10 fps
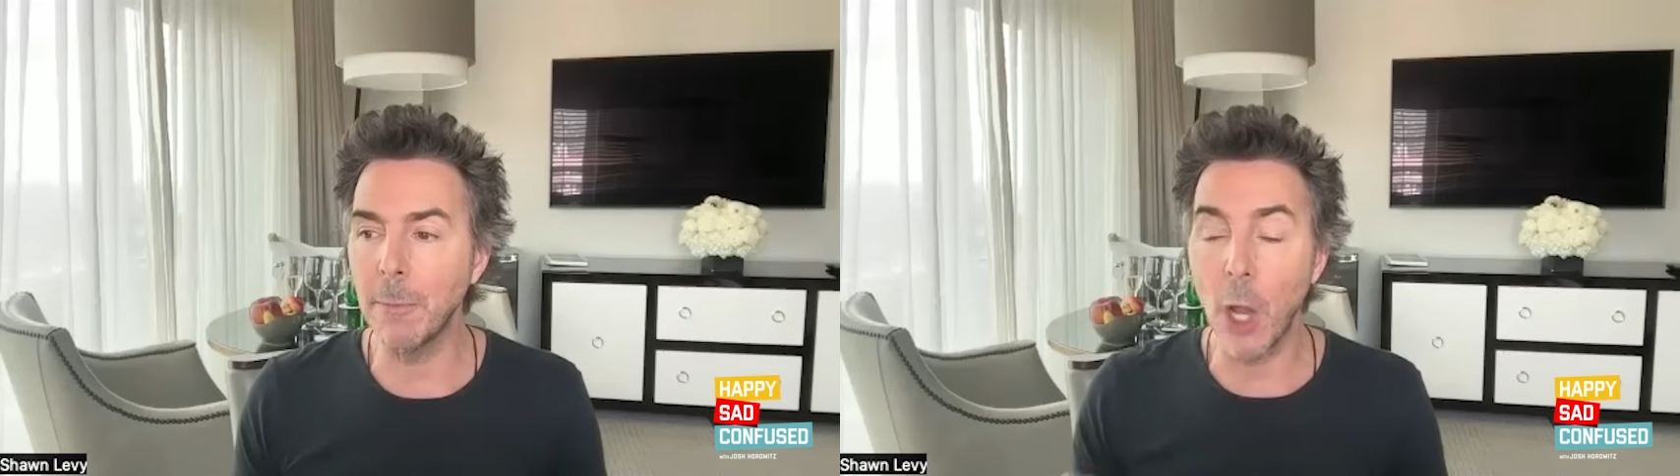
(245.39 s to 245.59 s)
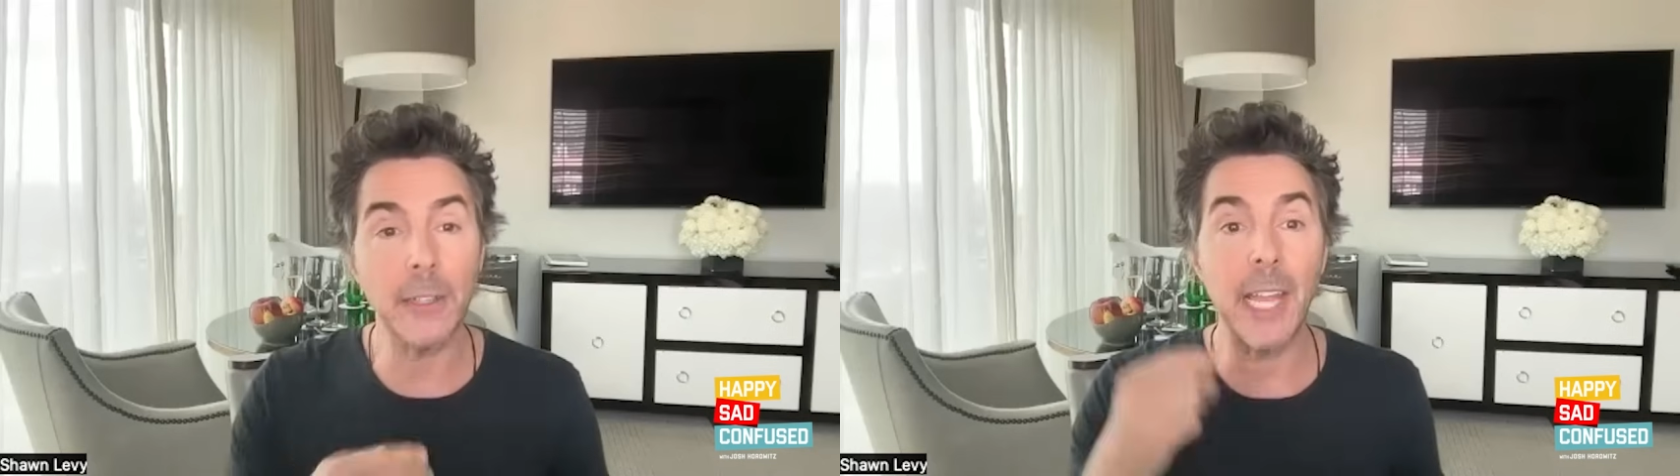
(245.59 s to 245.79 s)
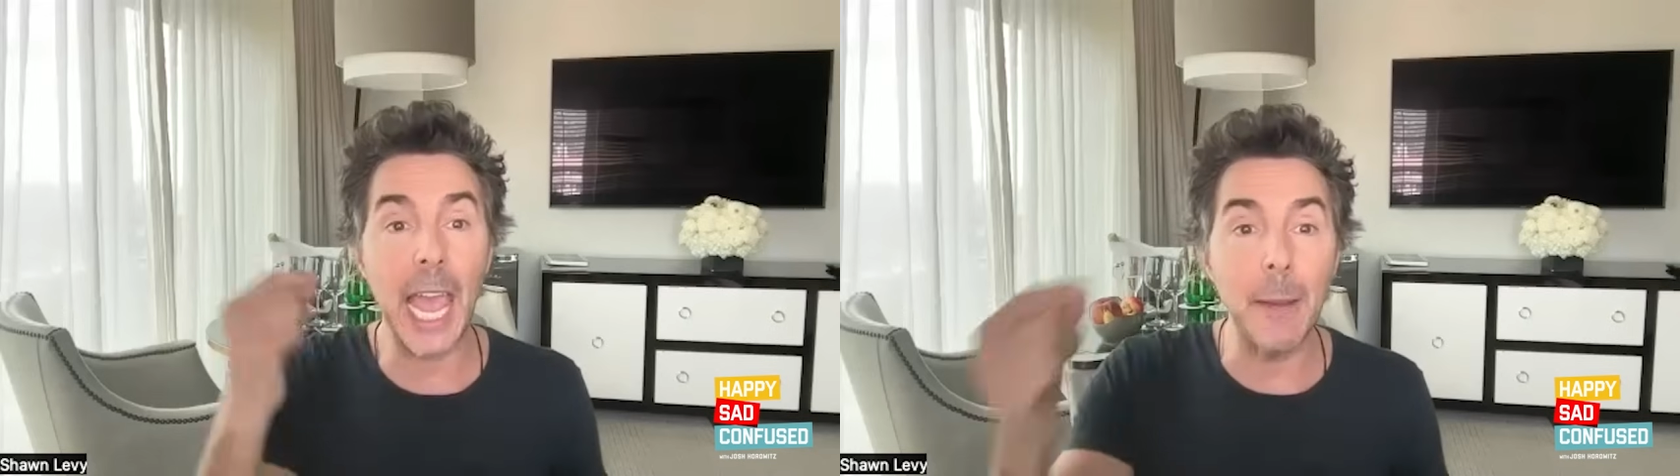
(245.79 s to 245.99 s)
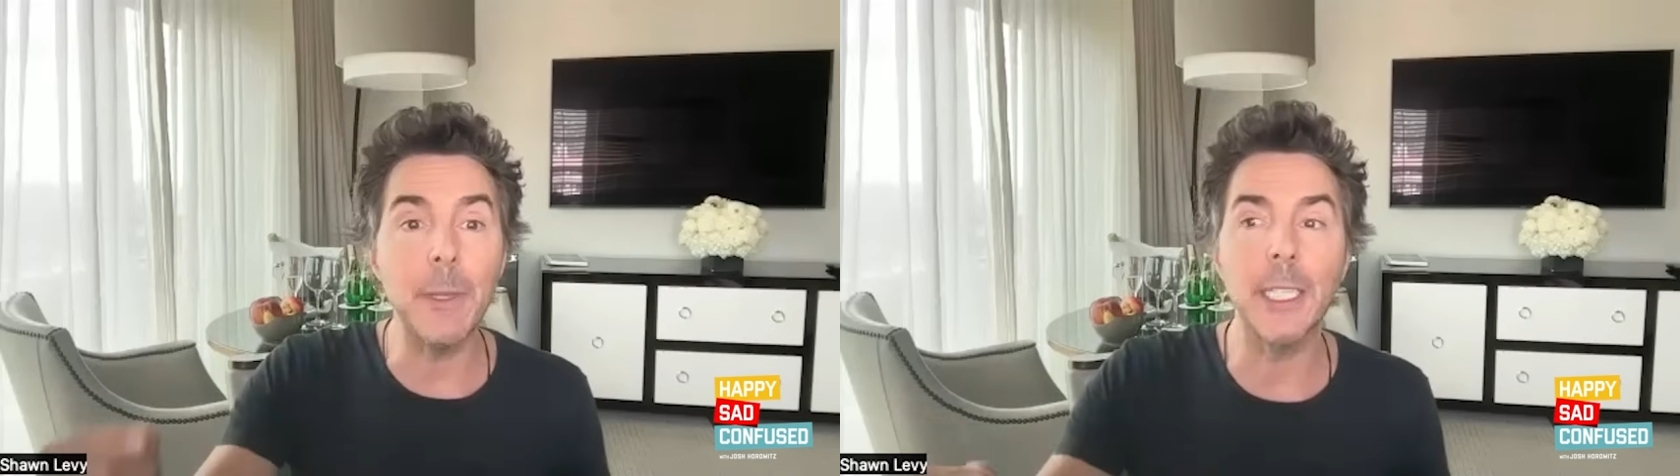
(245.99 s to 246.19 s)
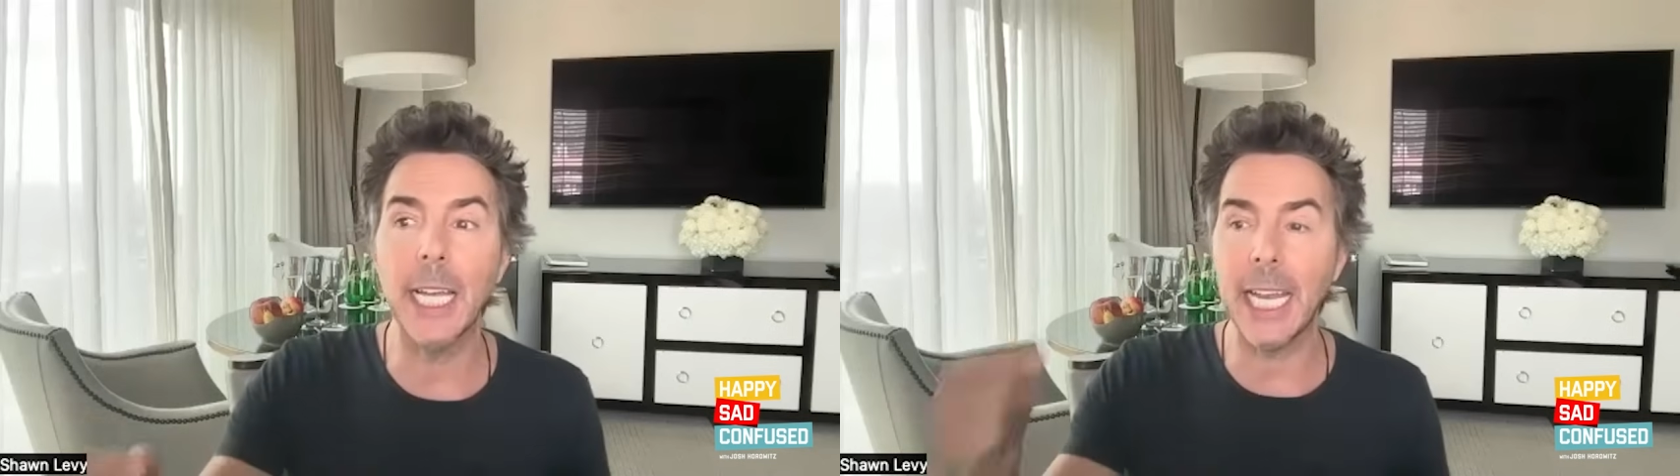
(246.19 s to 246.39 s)
not to
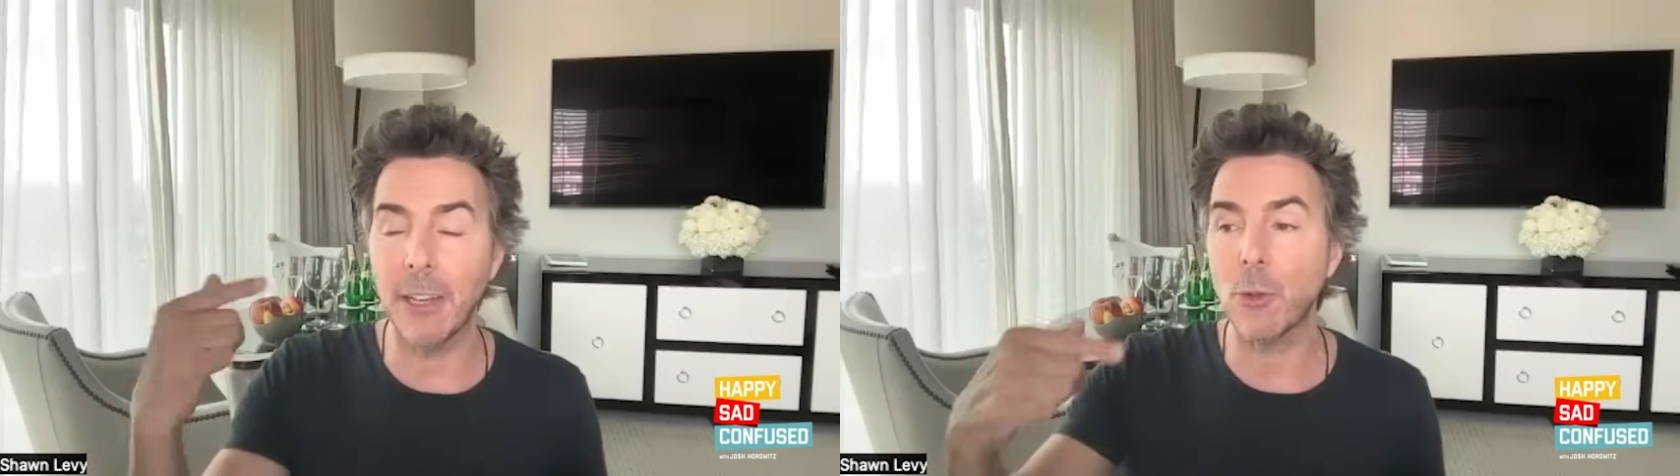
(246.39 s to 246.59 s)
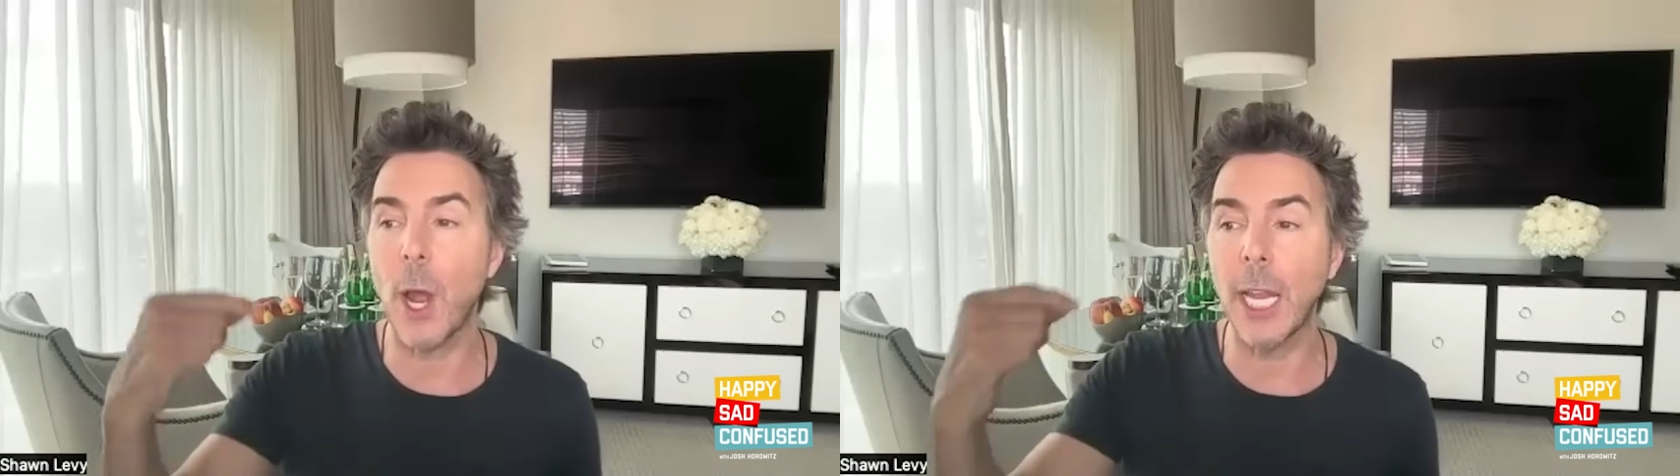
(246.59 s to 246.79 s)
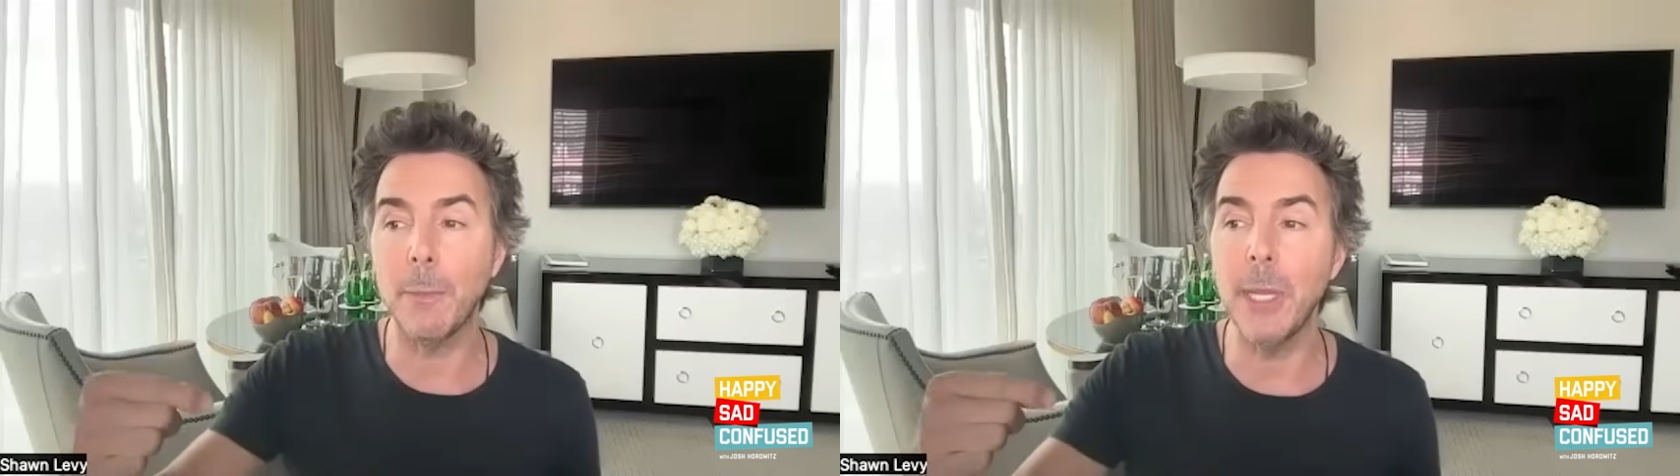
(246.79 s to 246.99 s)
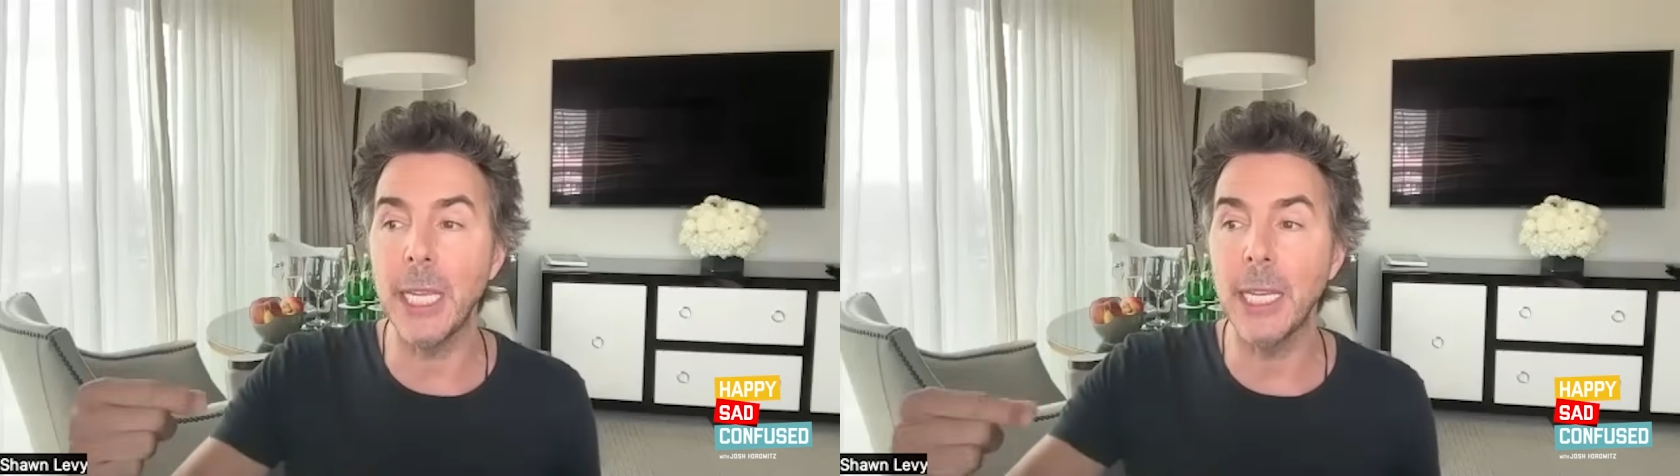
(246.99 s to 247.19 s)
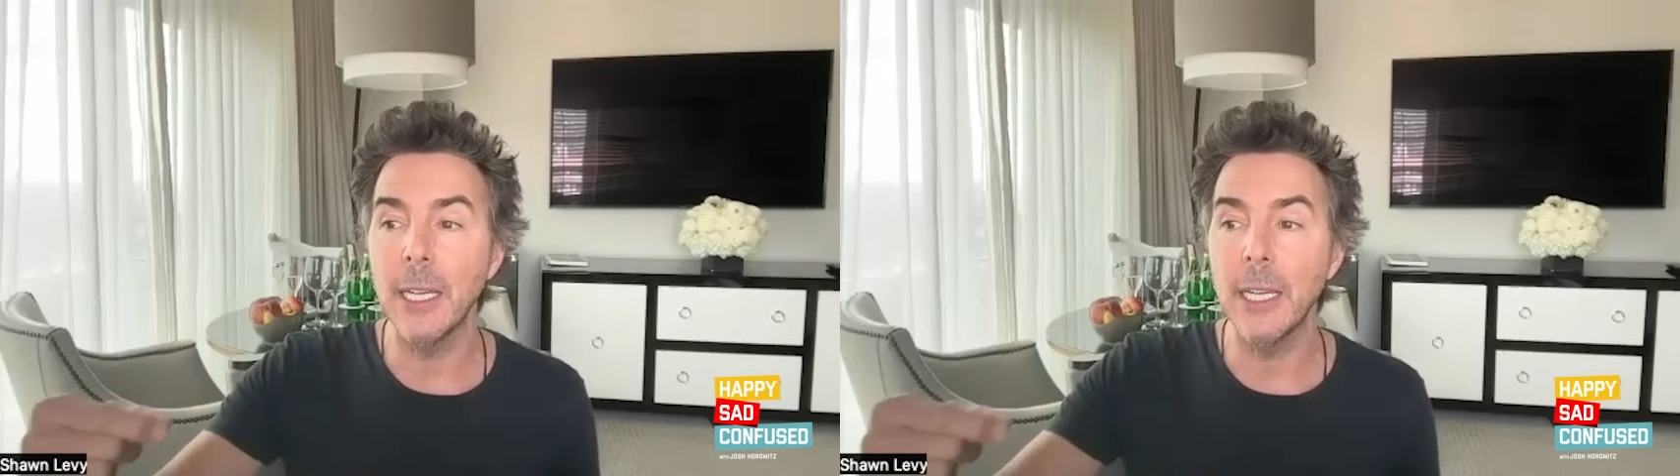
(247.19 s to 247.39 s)
emulate and try to
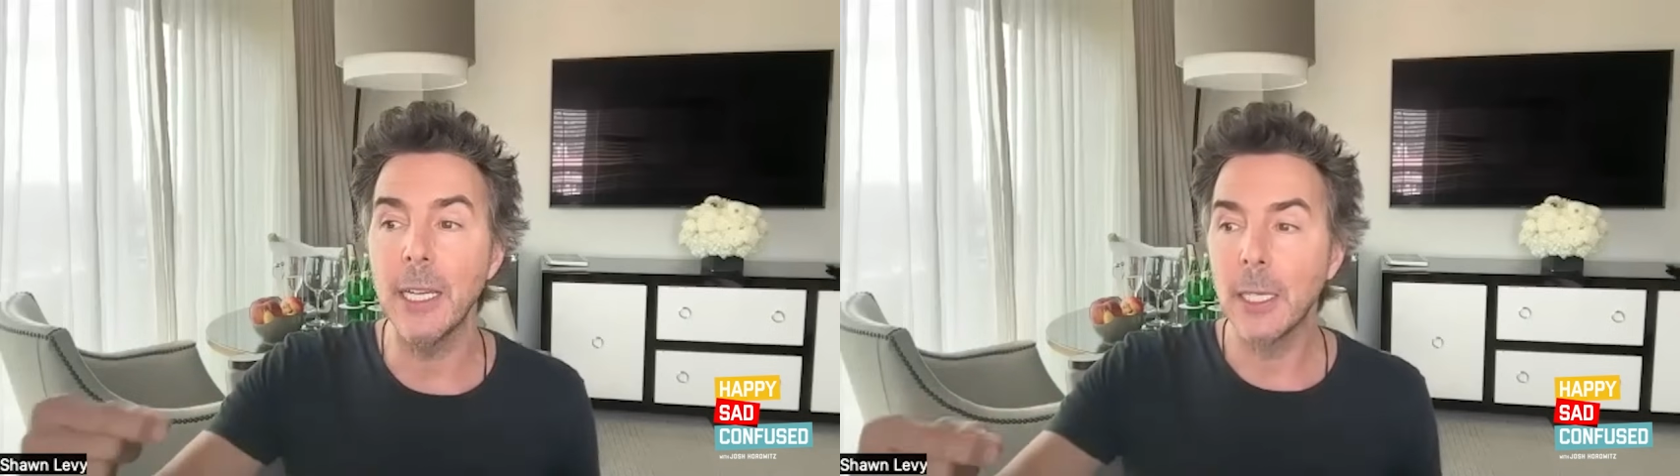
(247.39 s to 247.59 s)
be